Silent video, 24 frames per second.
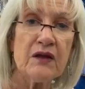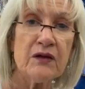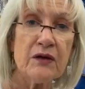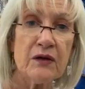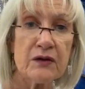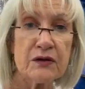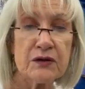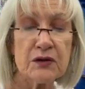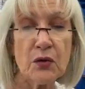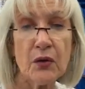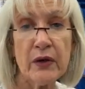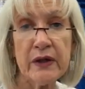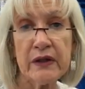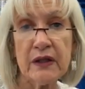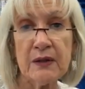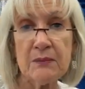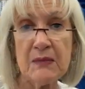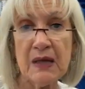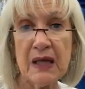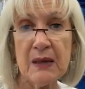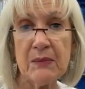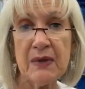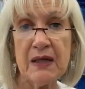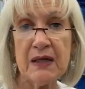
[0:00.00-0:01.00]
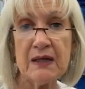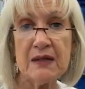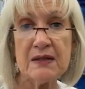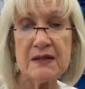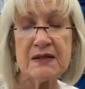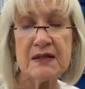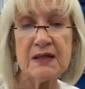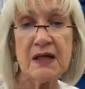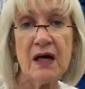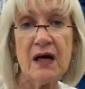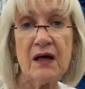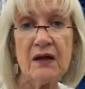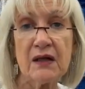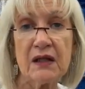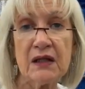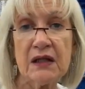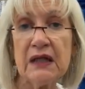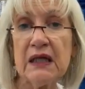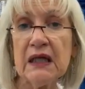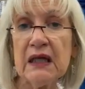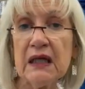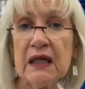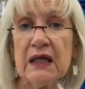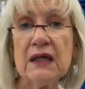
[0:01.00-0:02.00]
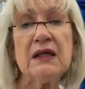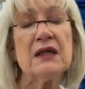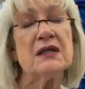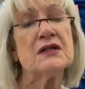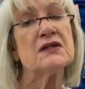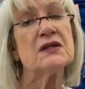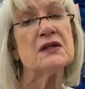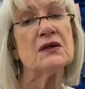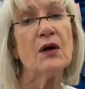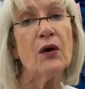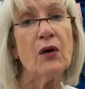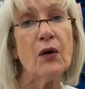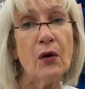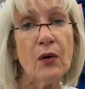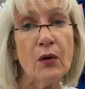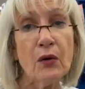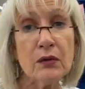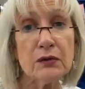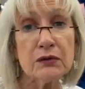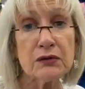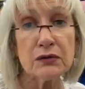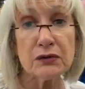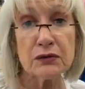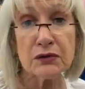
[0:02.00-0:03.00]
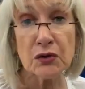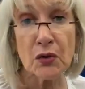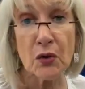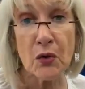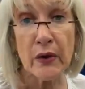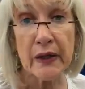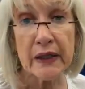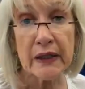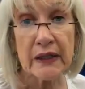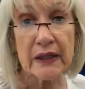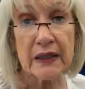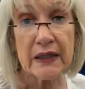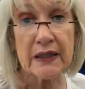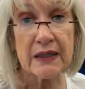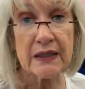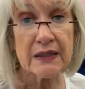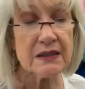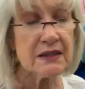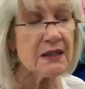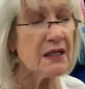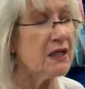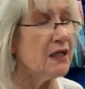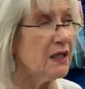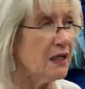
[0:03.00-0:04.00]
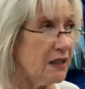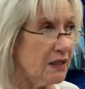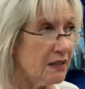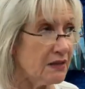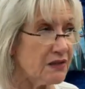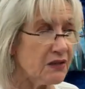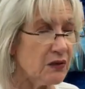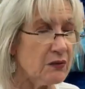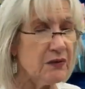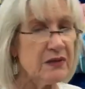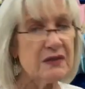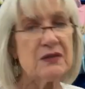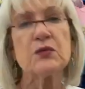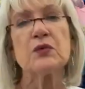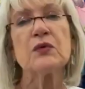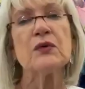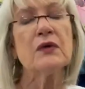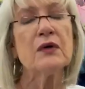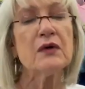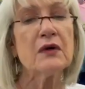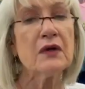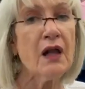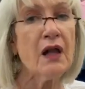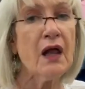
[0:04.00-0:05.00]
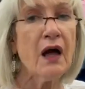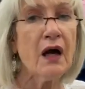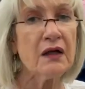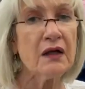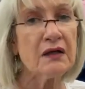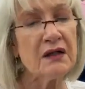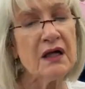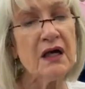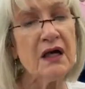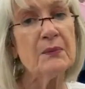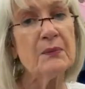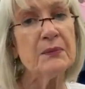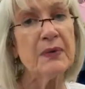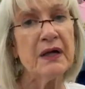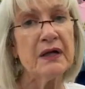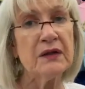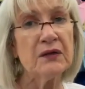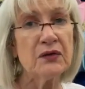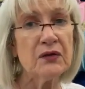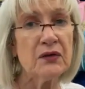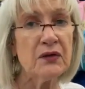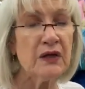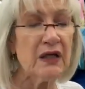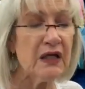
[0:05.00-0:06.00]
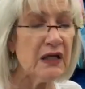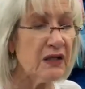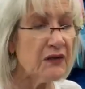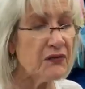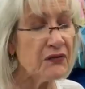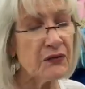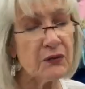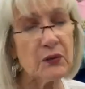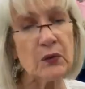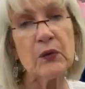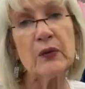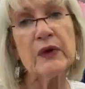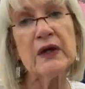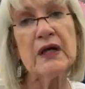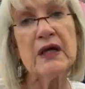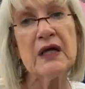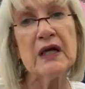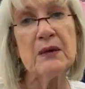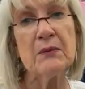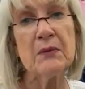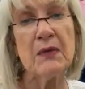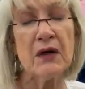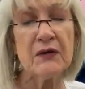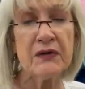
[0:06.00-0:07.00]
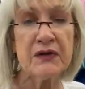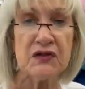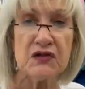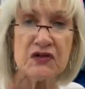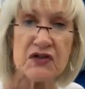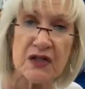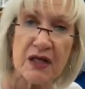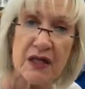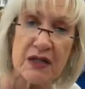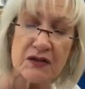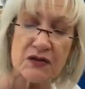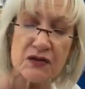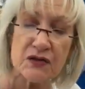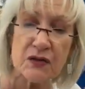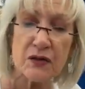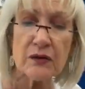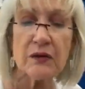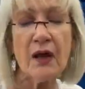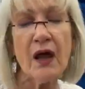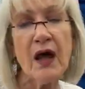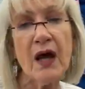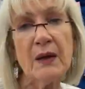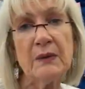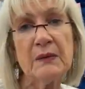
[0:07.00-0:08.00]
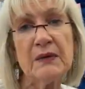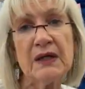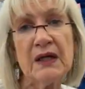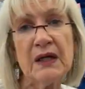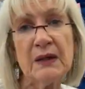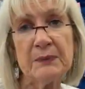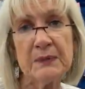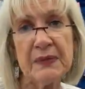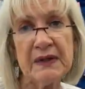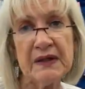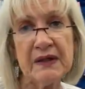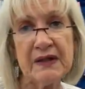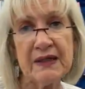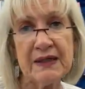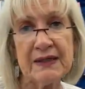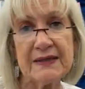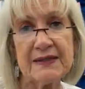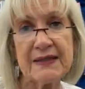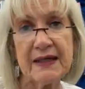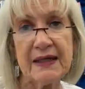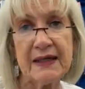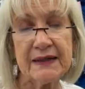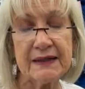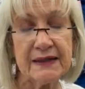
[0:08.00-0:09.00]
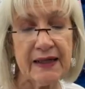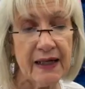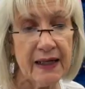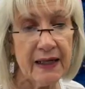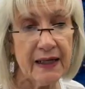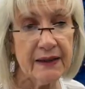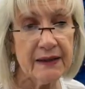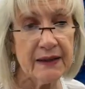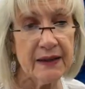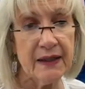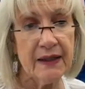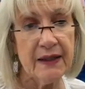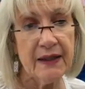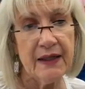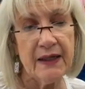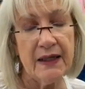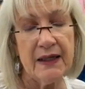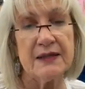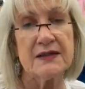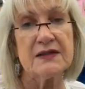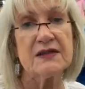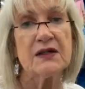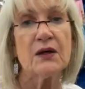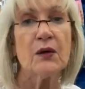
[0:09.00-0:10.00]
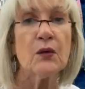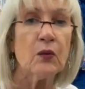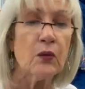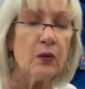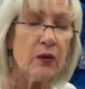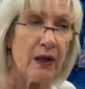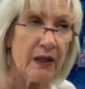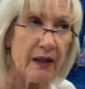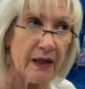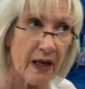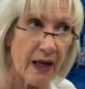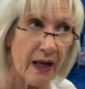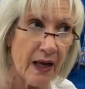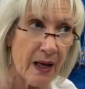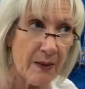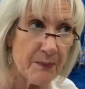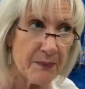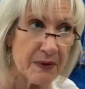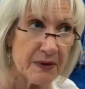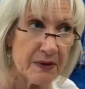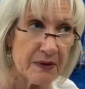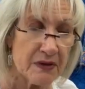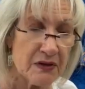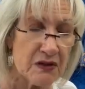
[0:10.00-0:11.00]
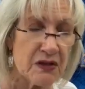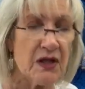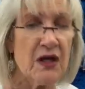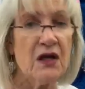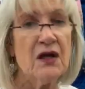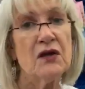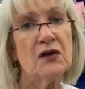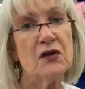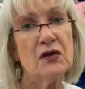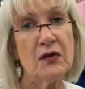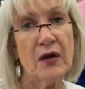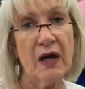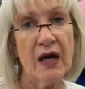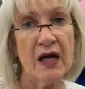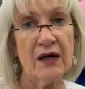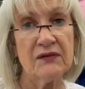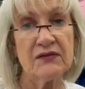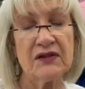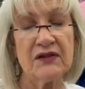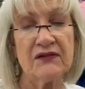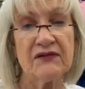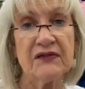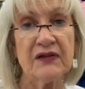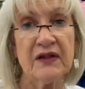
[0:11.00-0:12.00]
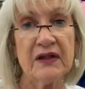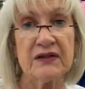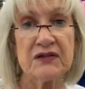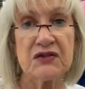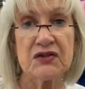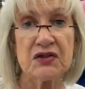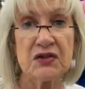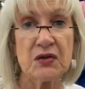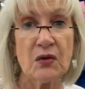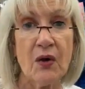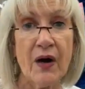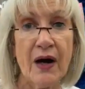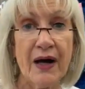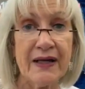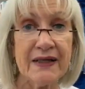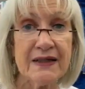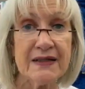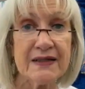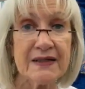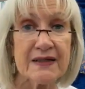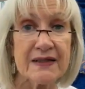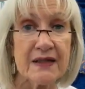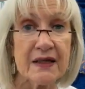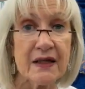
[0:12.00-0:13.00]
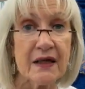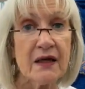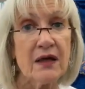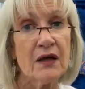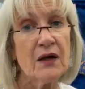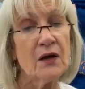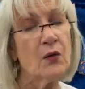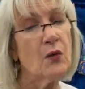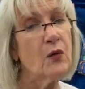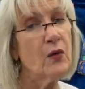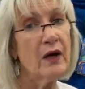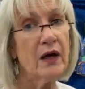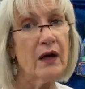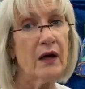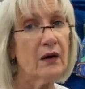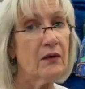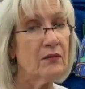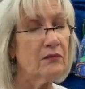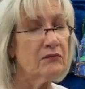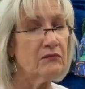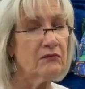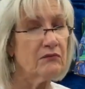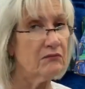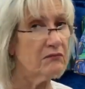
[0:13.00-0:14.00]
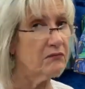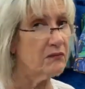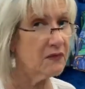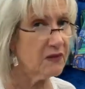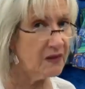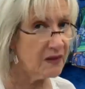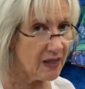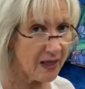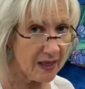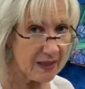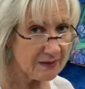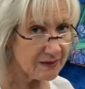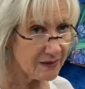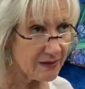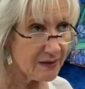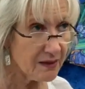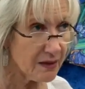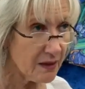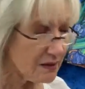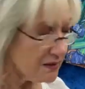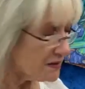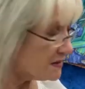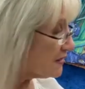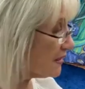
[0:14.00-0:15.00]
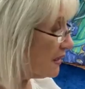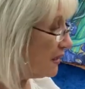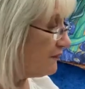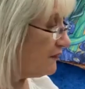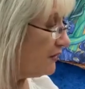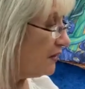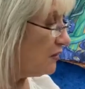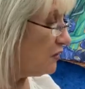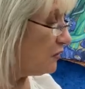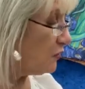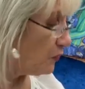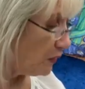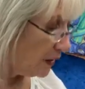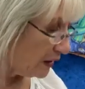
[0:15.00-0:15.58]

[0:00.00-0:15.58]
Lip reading: your toilet maybe is not clean, it's an older toilet, and so it's real clogged up underneath the rim, all the jets are limed up and things like that. And so what happens? You have to flush twice. Well, that's not saving